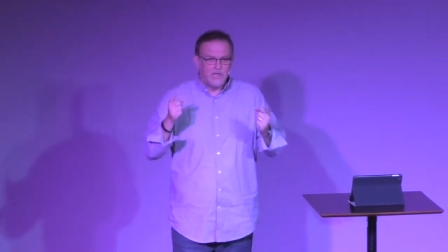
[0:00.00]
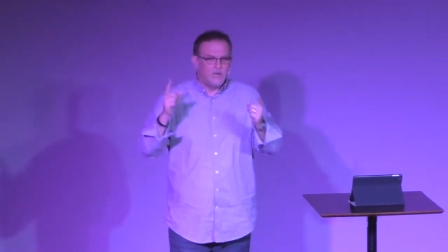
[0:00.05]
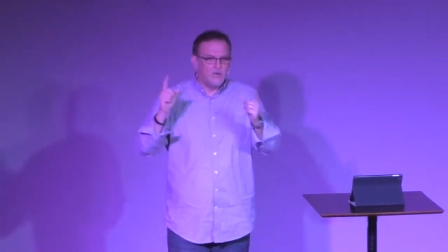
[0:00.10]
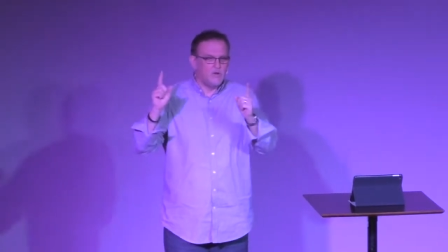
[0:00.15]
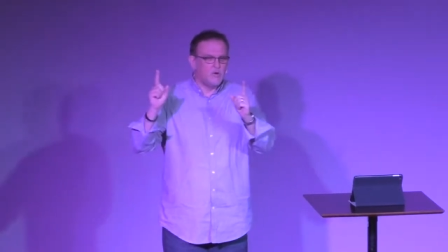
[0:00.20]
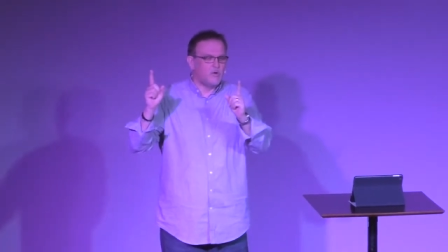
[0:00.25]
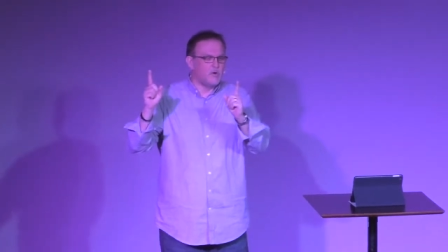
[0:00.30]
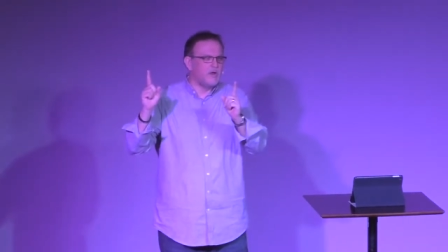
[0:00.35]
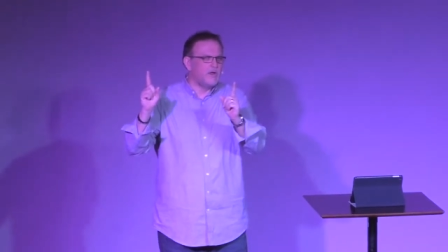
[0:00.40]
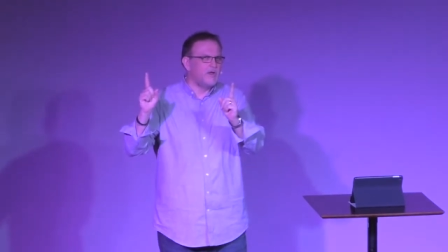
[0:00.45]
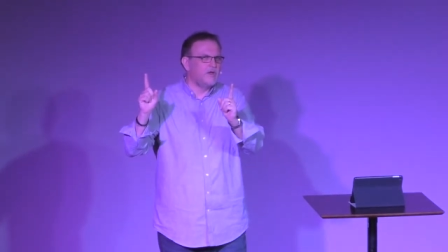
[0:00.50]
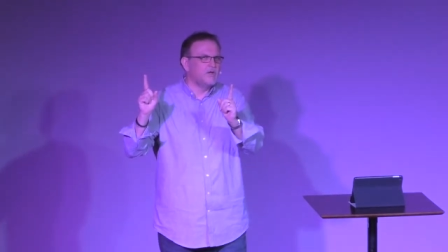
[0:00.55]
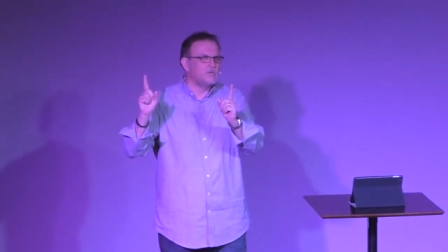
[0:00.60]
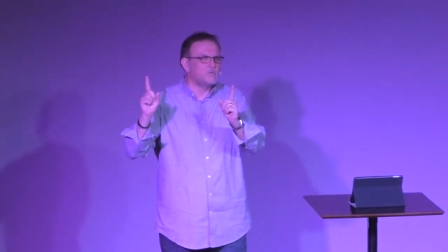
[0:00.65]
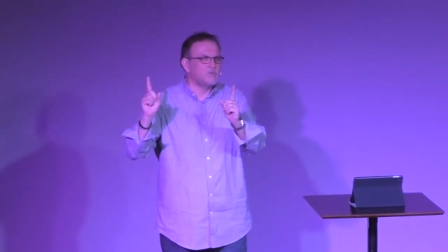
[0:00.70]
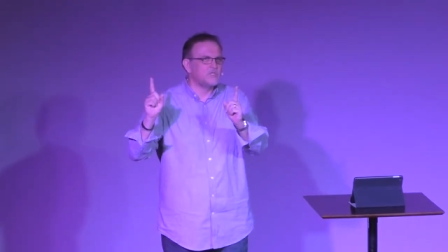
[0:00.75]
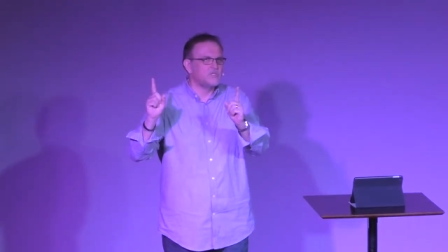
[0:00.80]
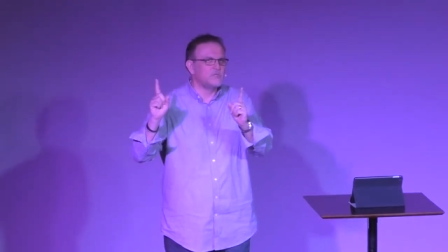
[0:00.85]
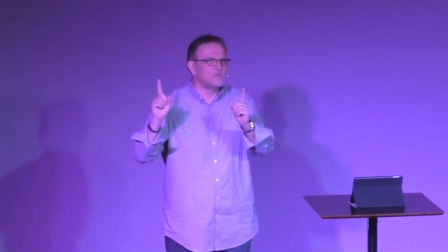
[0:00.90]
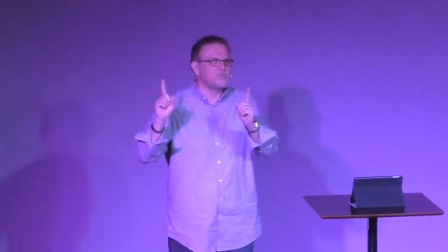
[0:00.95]
Eh, okay,
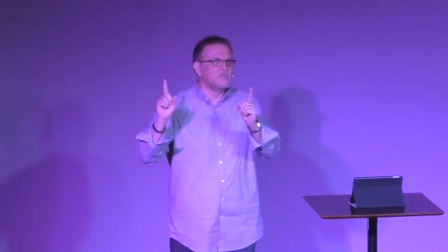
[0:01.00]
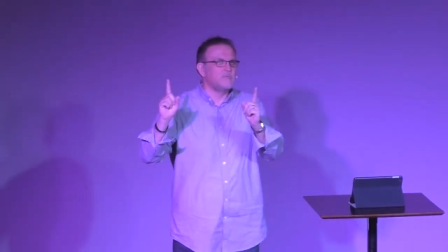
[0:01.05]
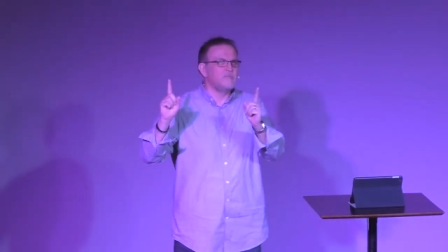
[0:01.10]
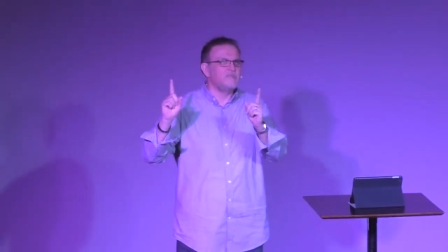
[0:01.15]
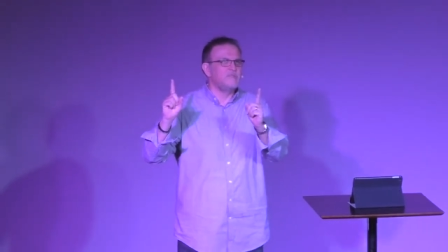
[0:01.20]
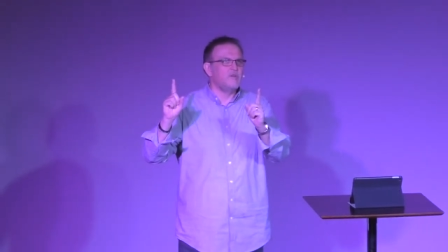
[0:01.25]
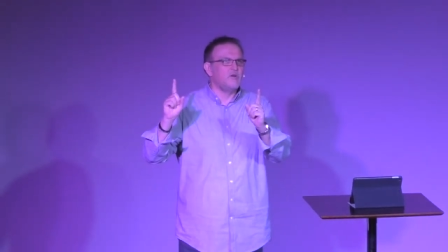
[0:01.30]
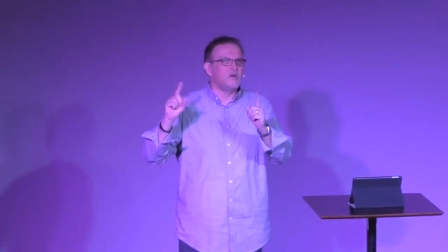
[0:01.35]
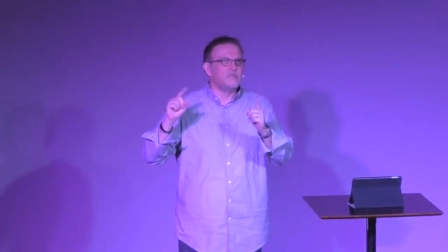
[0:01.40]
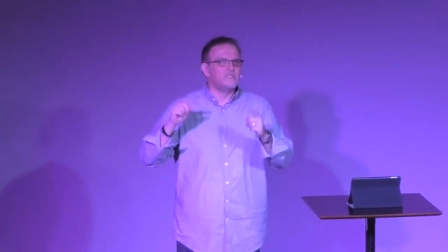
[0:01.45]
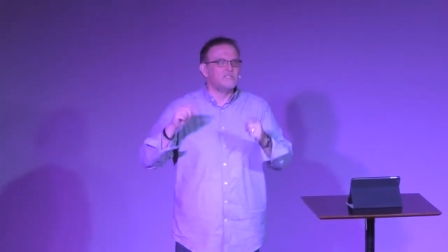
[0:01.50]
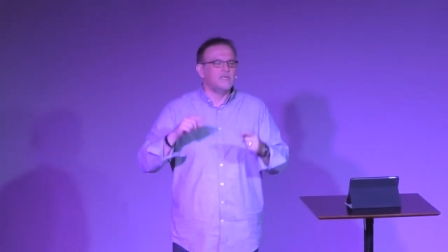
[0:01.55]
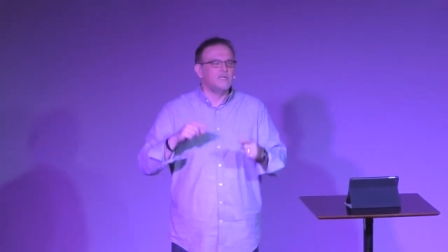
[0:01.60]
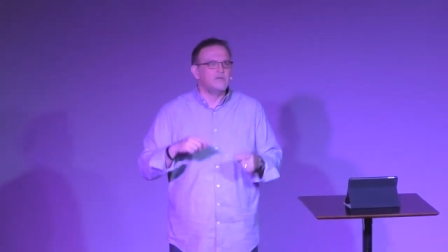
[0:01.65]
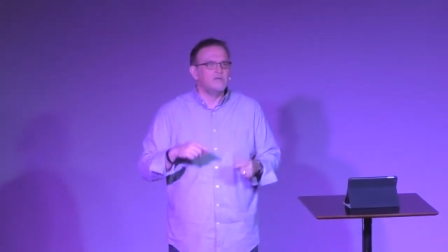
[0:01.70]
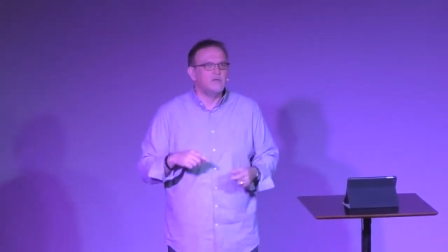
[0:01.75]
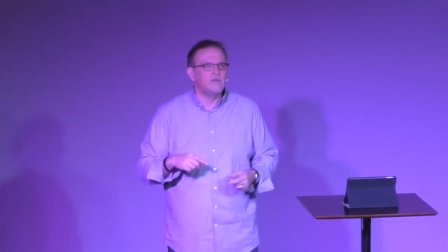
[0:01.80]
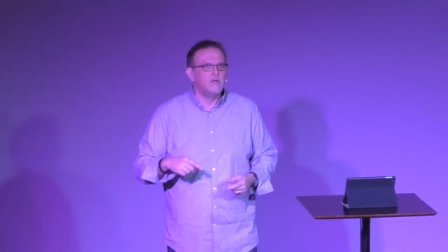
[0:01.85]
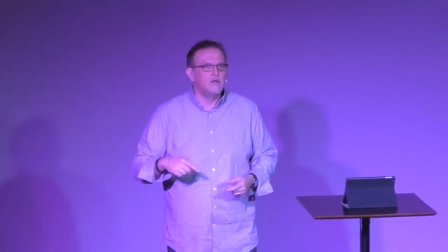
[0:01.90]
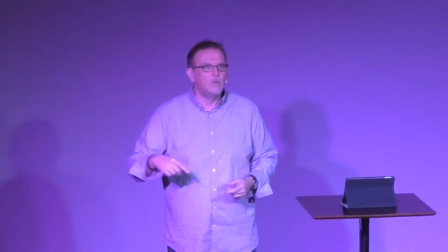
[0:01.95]
here's what you, some of you already said.